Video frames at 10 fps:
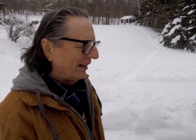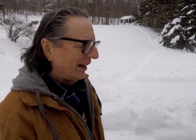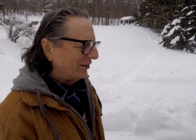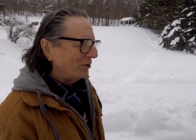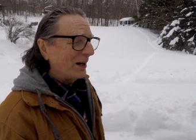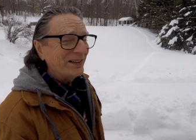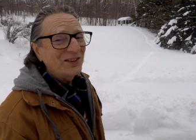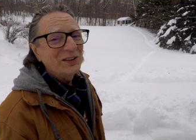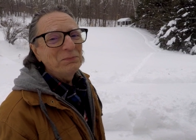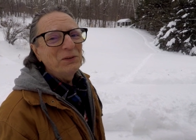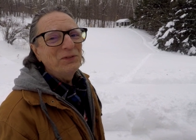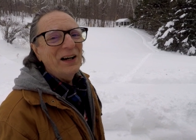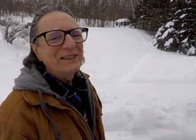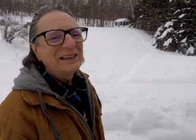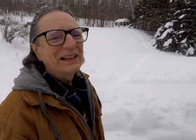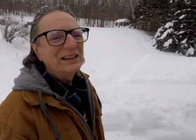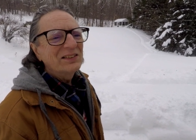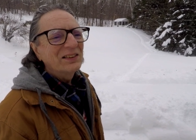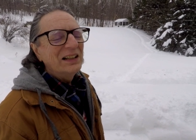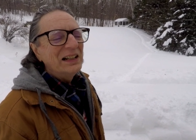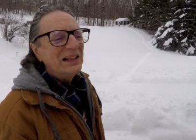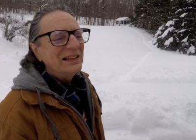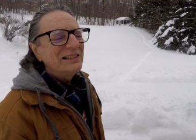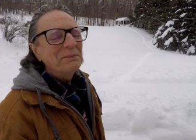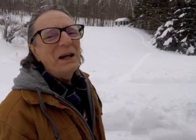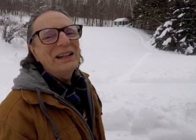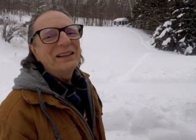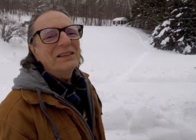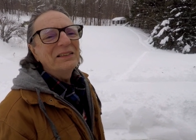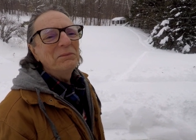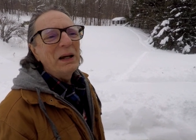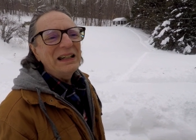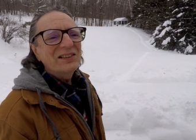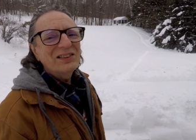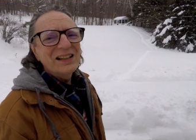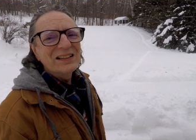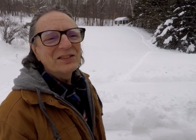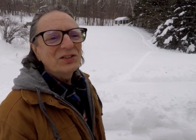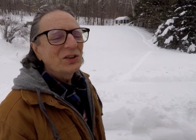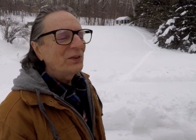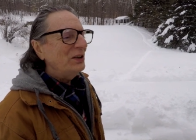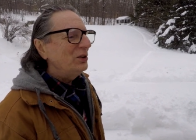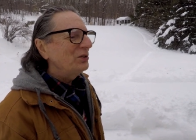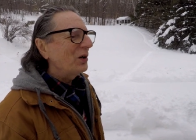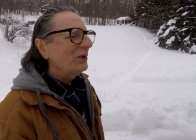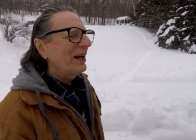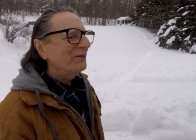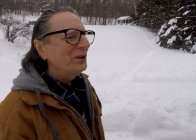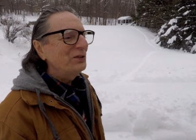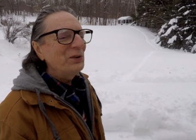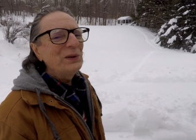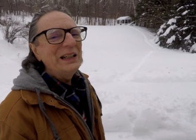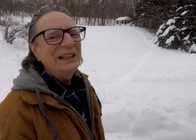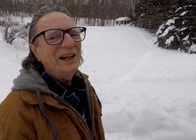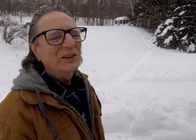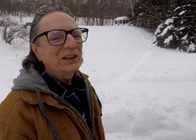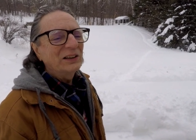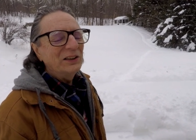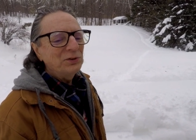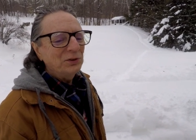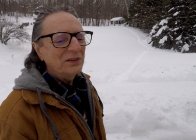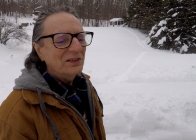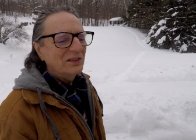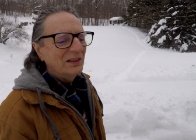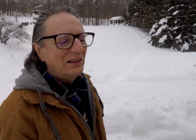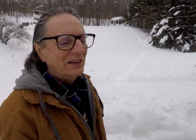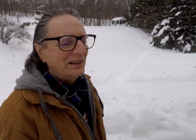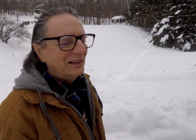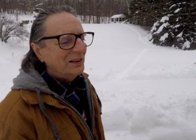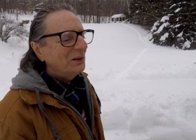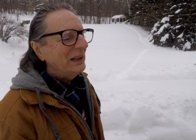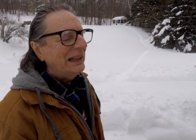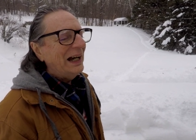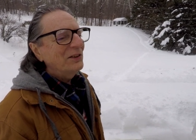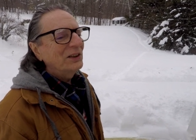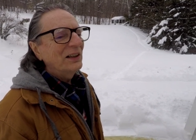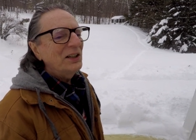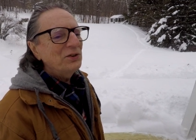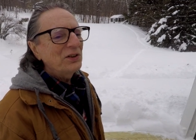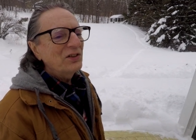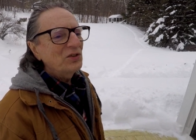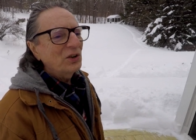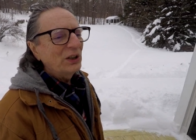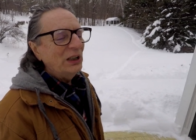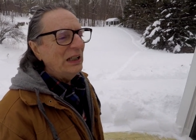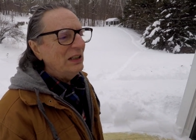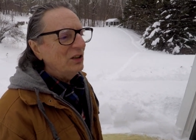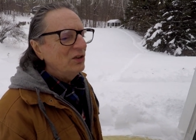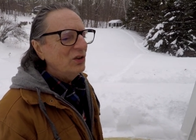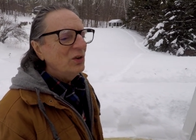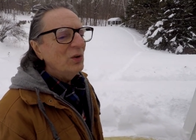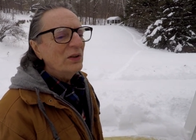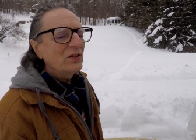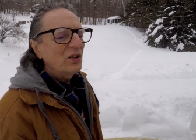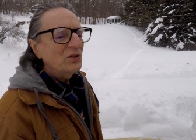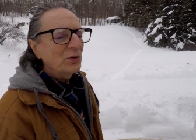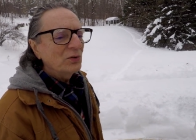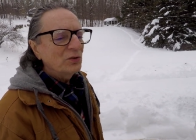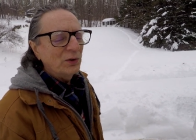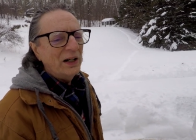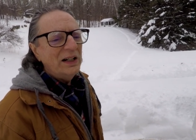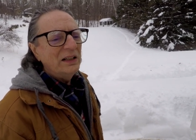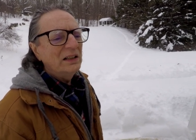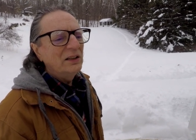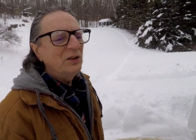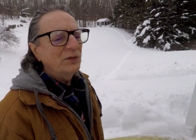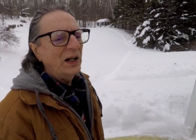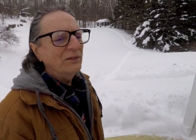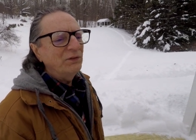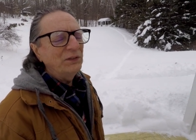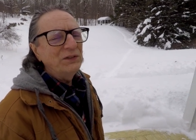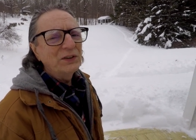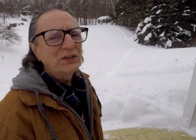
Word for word: I try to simplify things to make it make sense so that you don't have to do any calculations really calculations that you're going to need to do is as you're trading and you've got 50 or